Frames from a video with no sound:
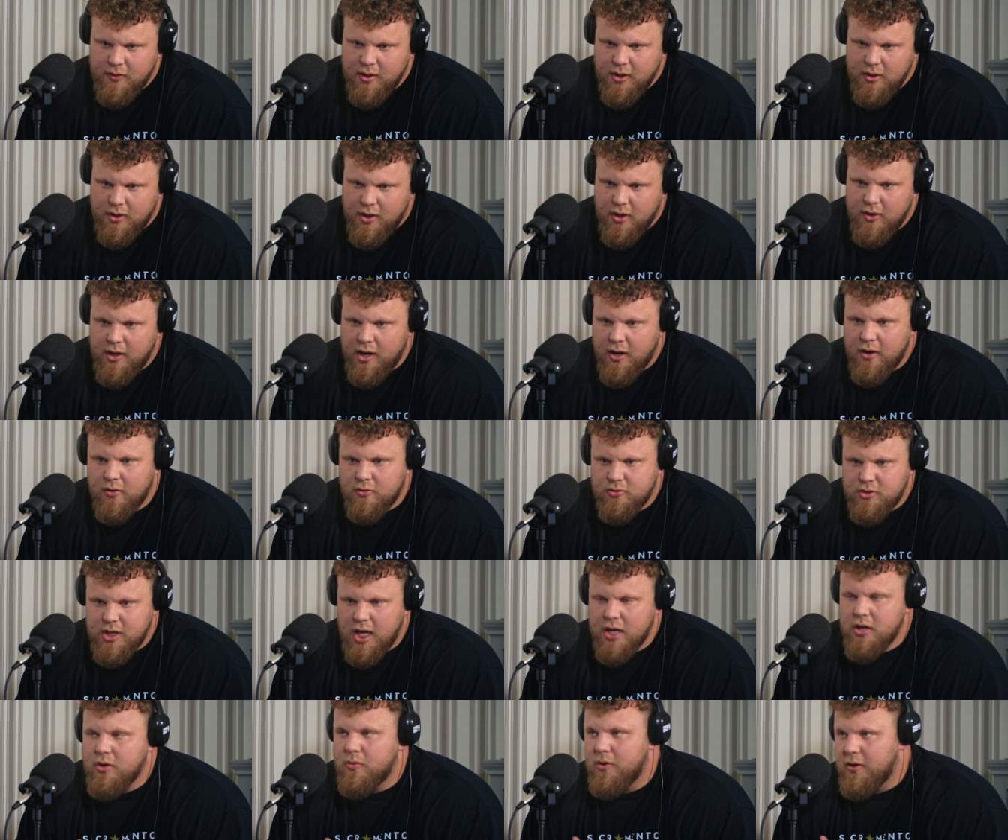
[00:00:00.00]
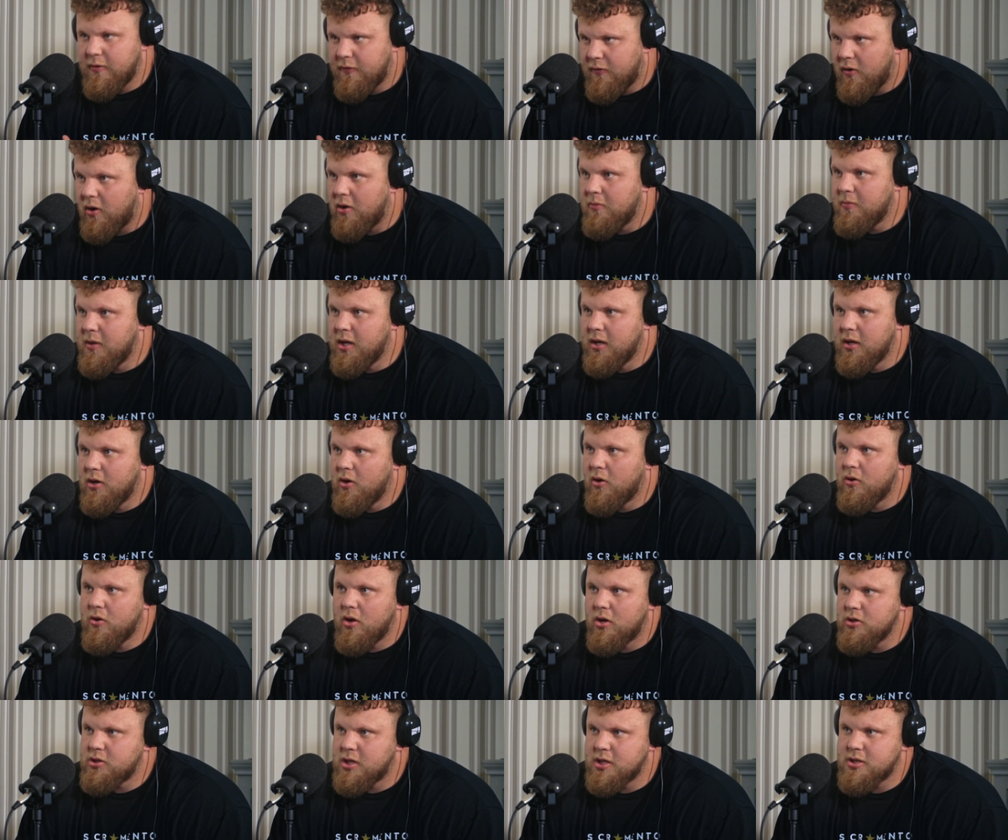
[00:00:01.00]
they're genuine for me, you know,
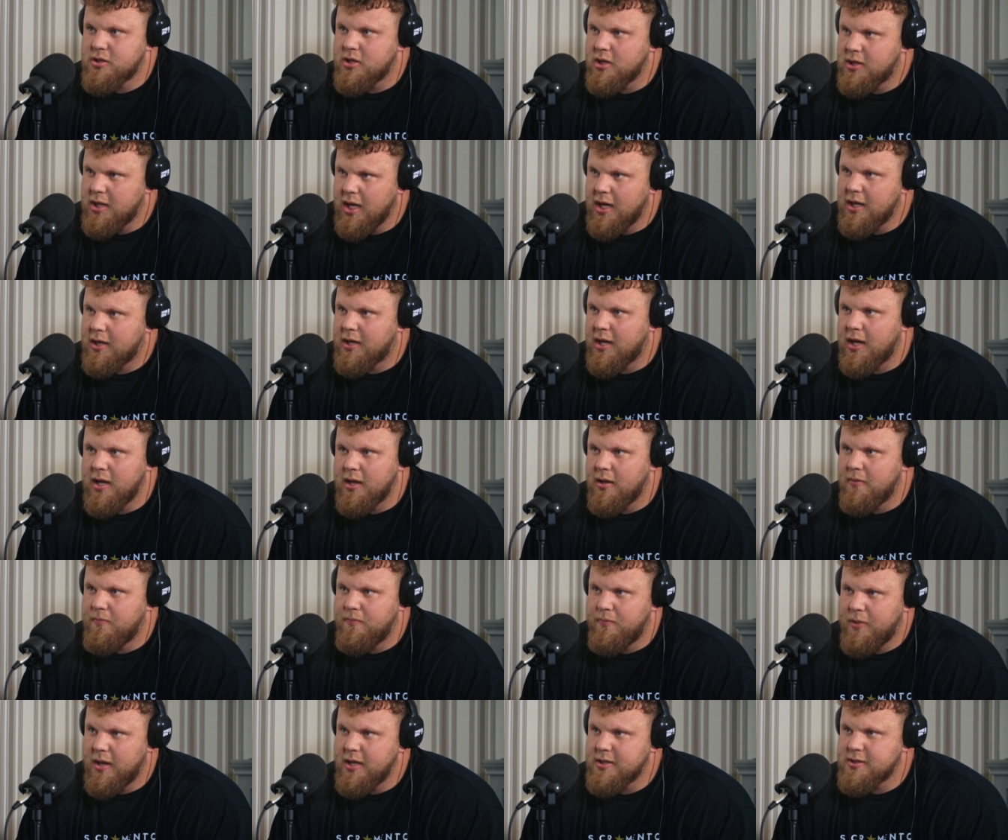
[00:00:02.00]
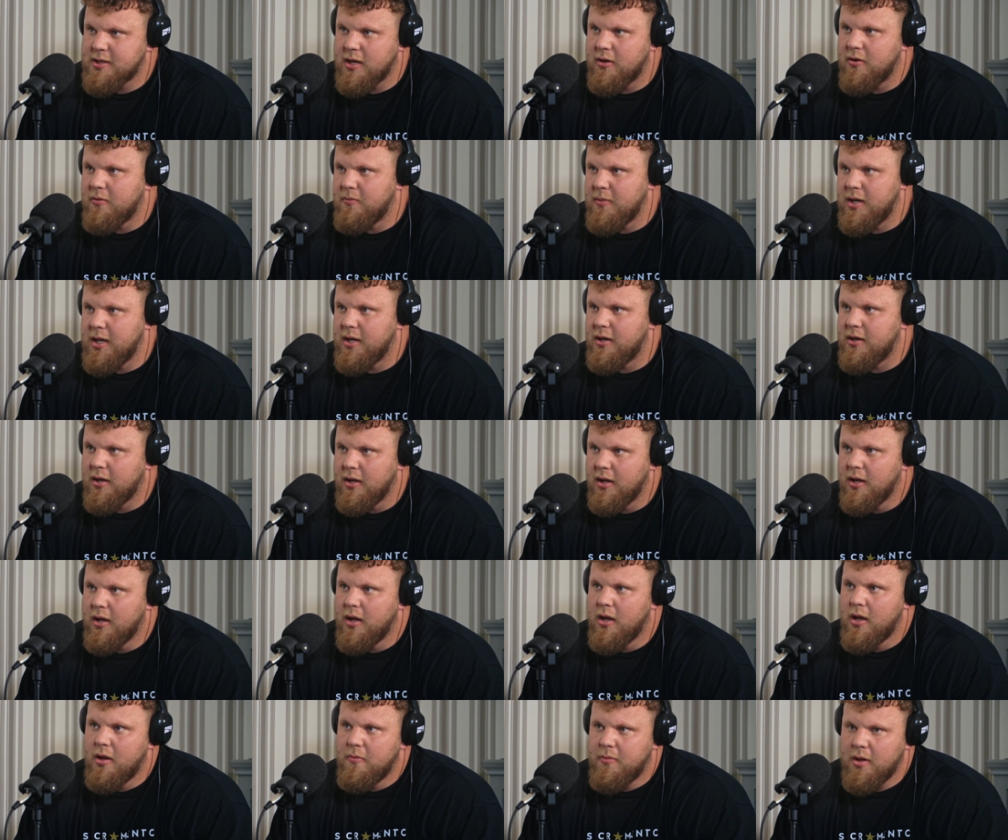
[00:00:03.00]
not just to take kind of the piss out of me and
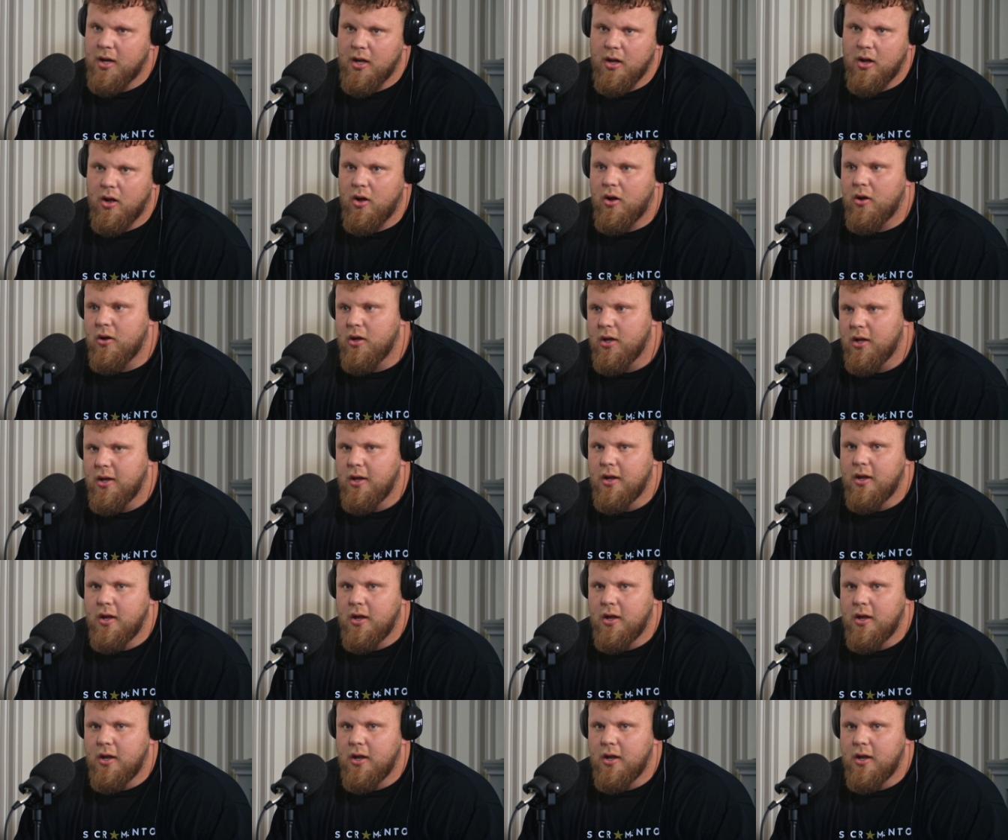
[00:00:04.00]
be like, oh,